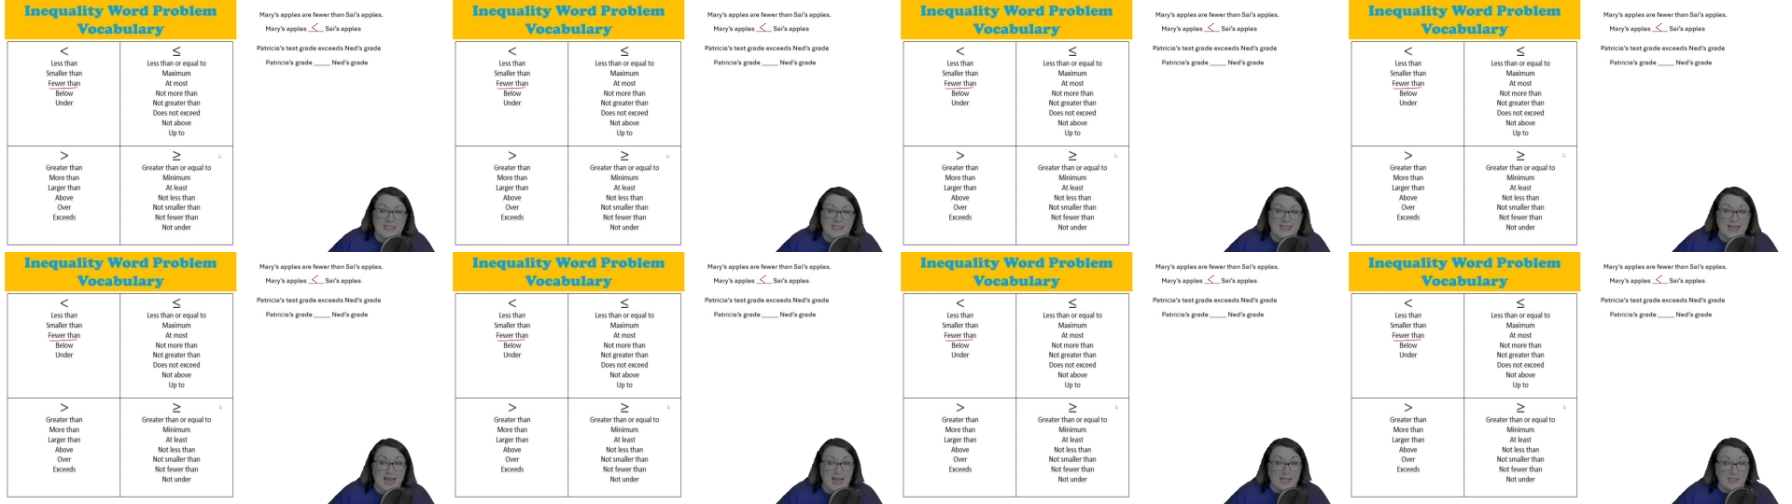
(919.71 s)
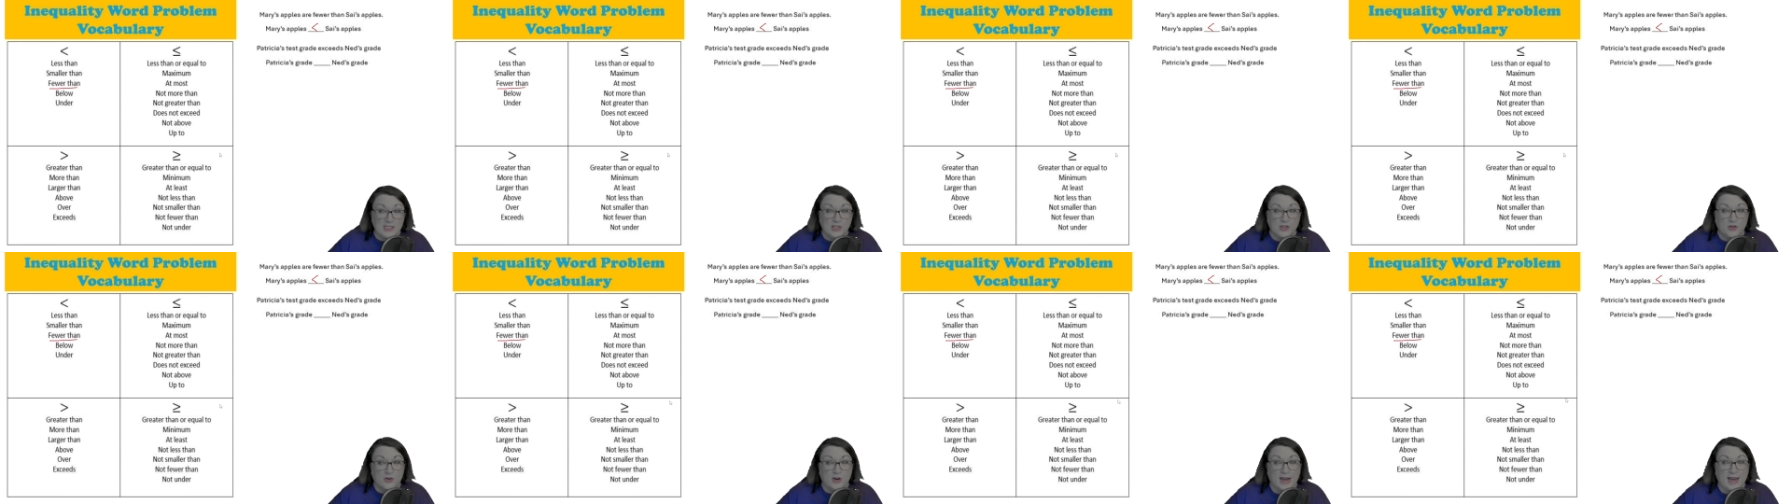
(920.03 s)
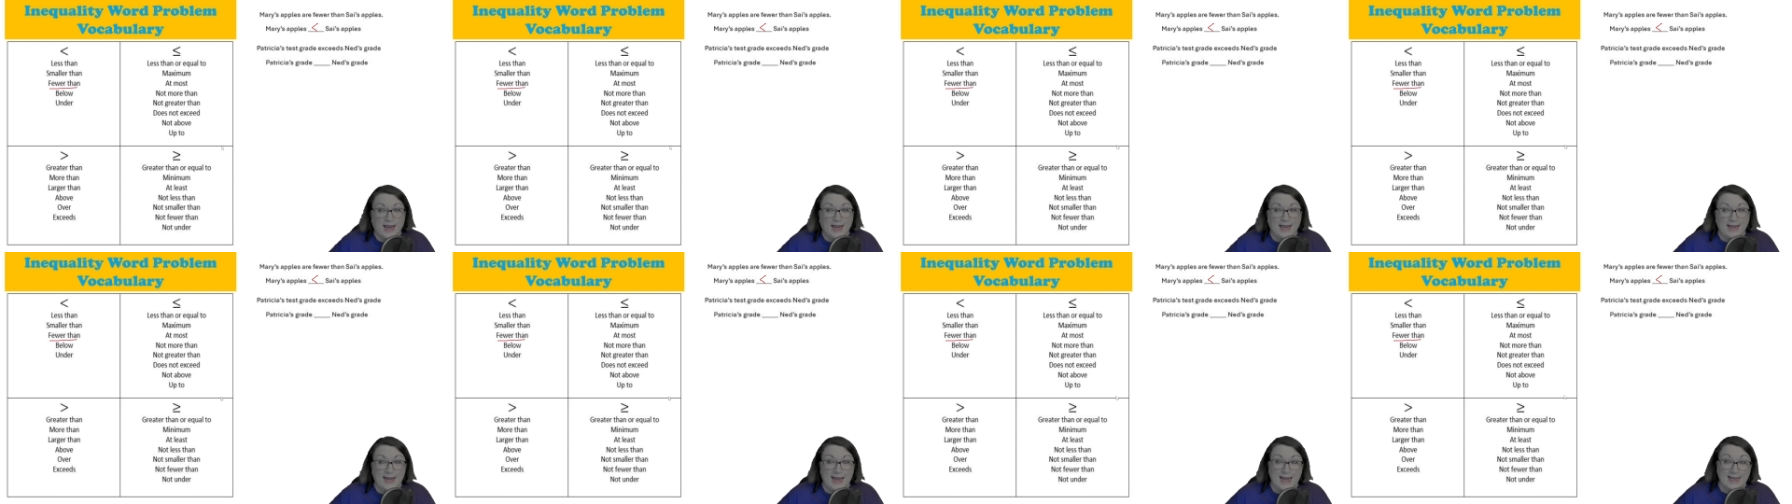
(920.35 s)
test
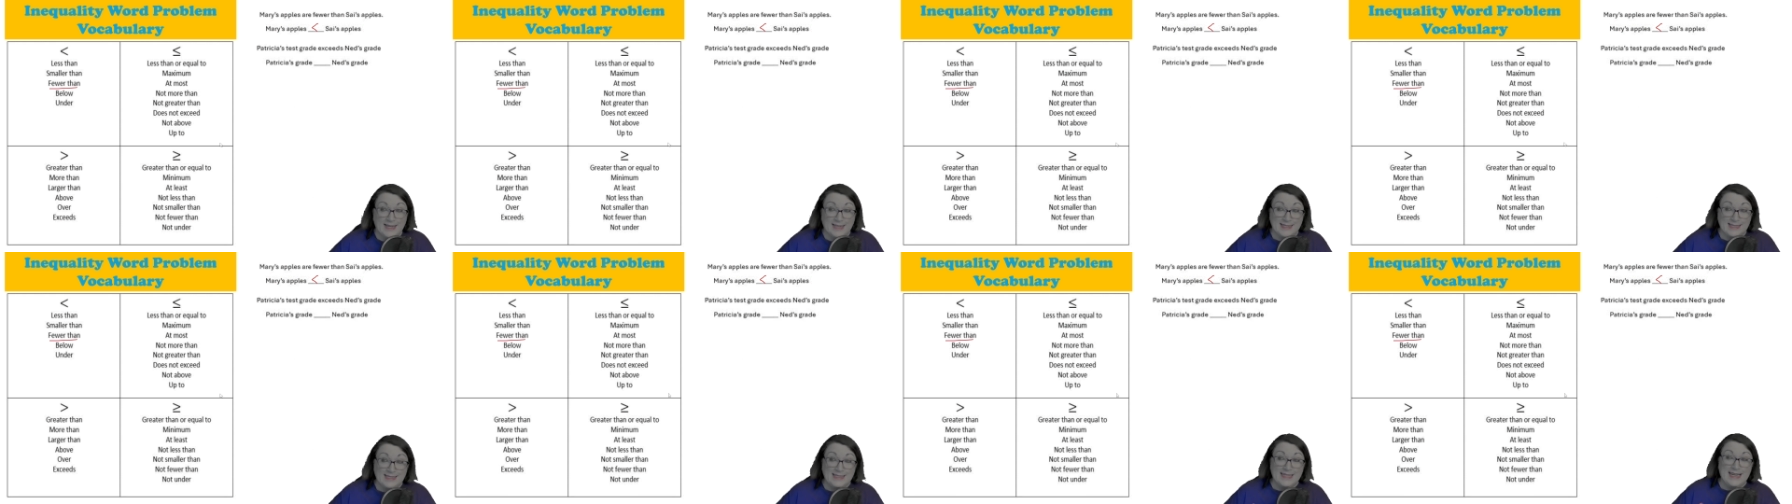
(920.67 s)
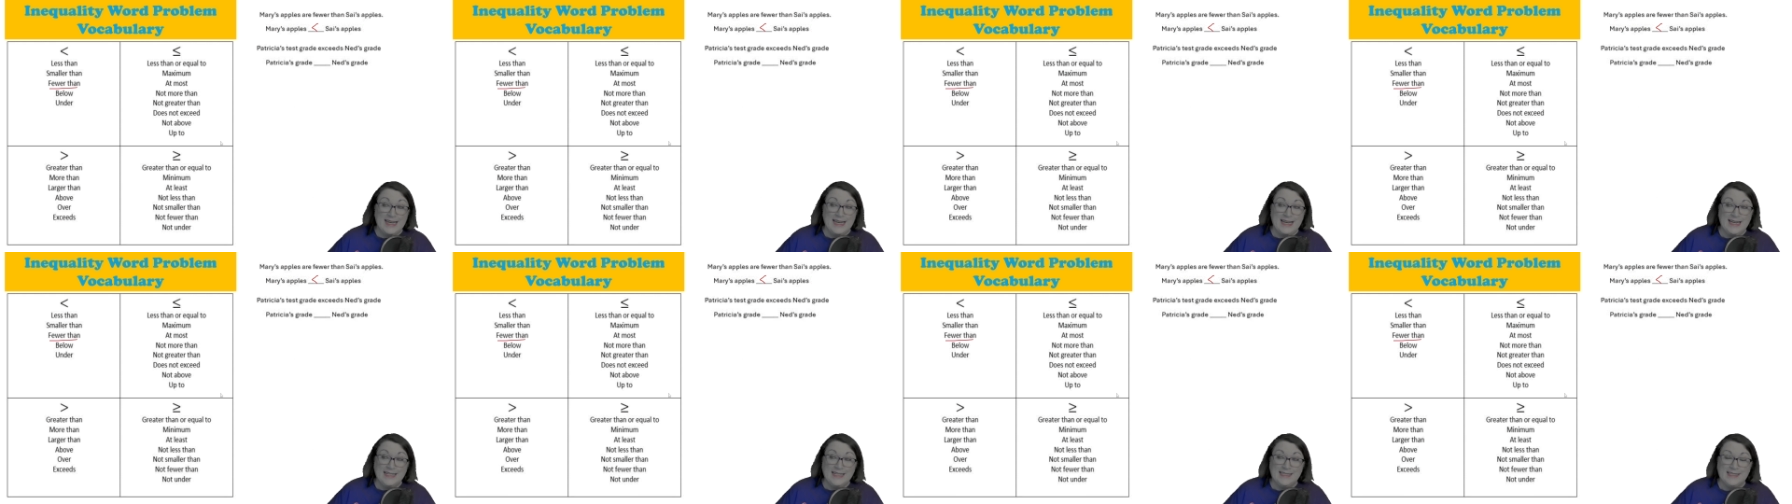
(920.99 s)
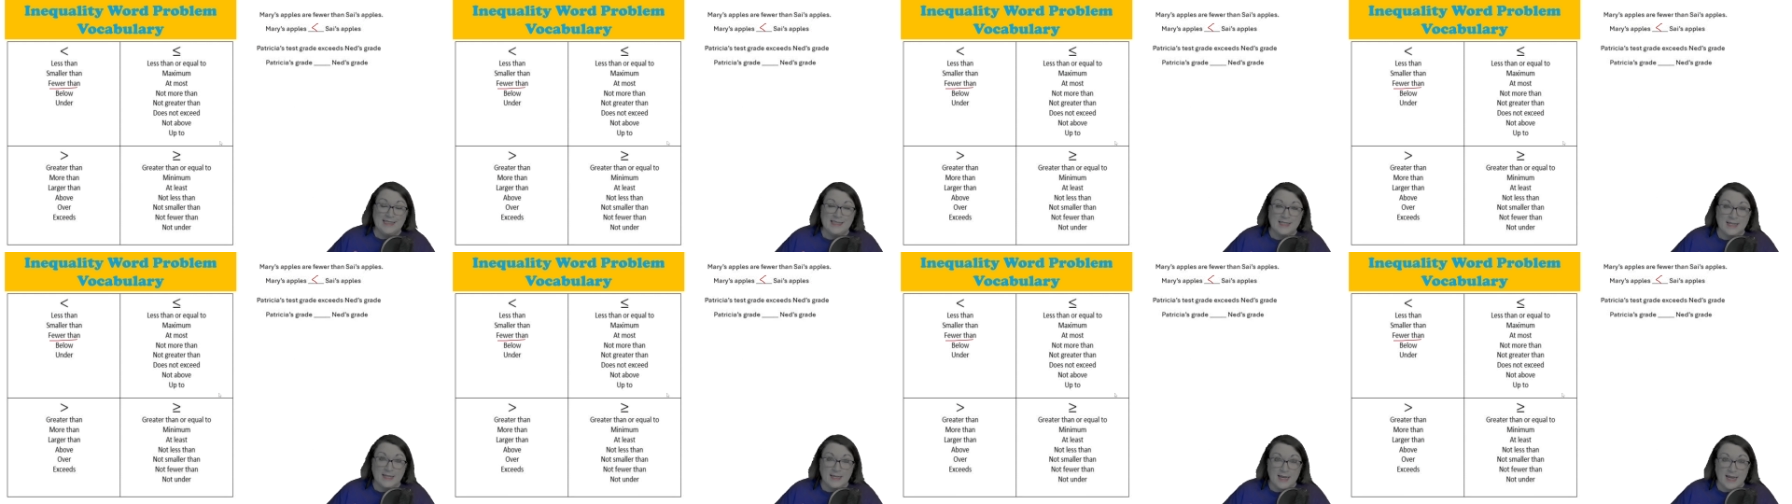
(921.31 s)
grade
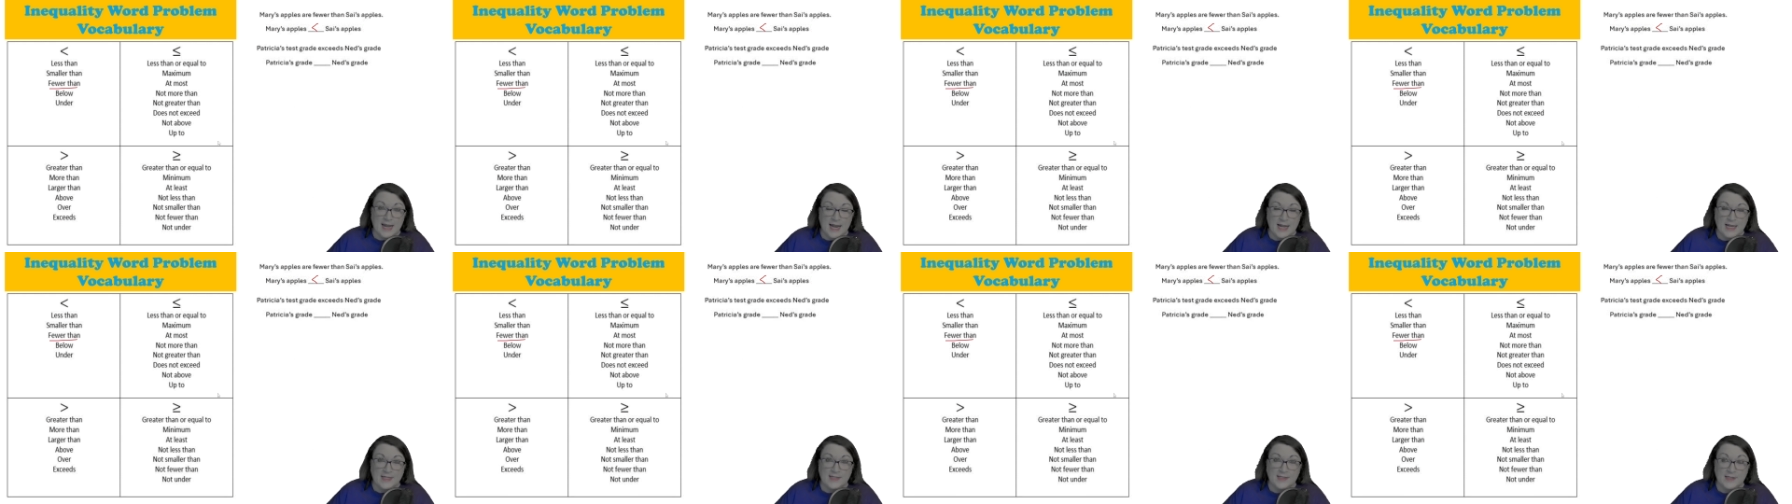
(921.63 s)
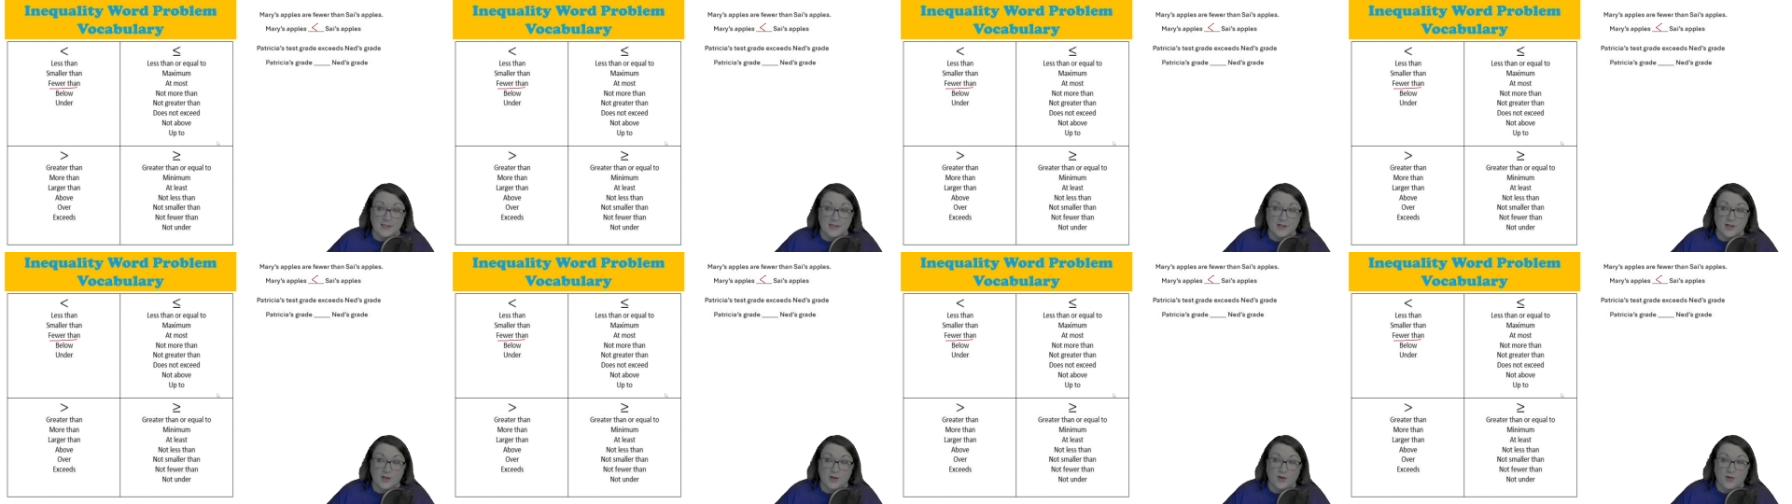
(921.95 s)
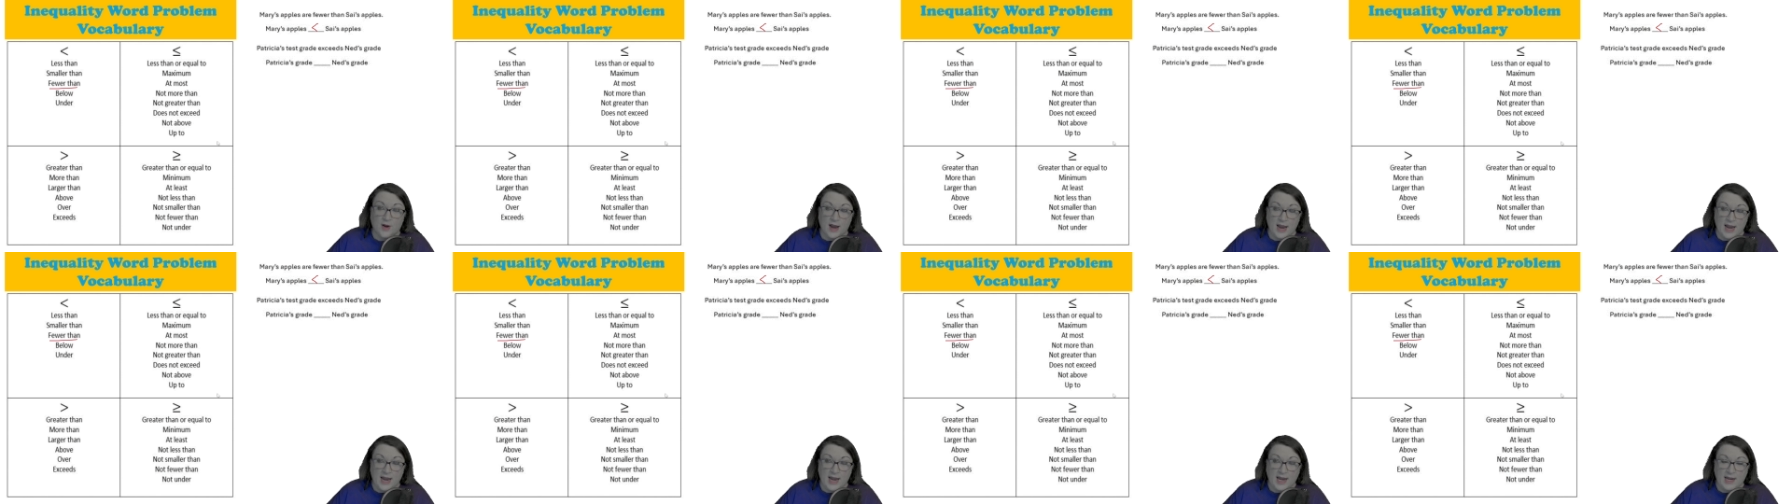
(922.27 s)
exceeds Ned's
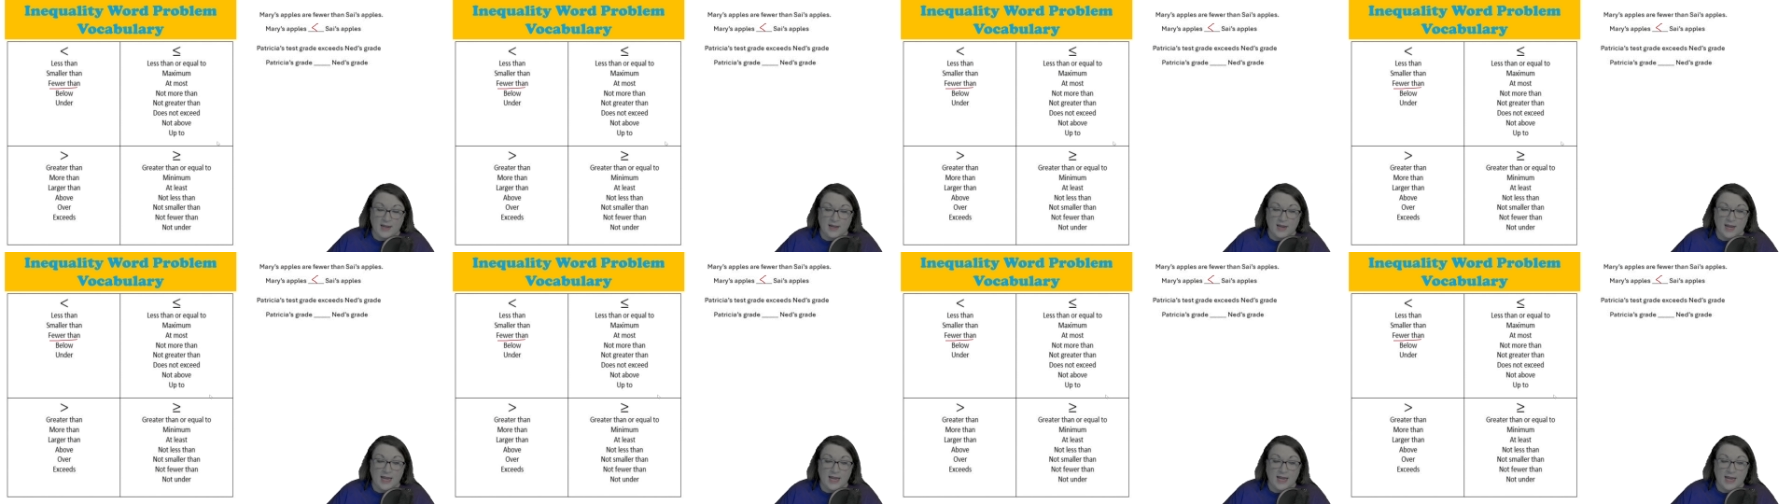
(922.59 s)
grade.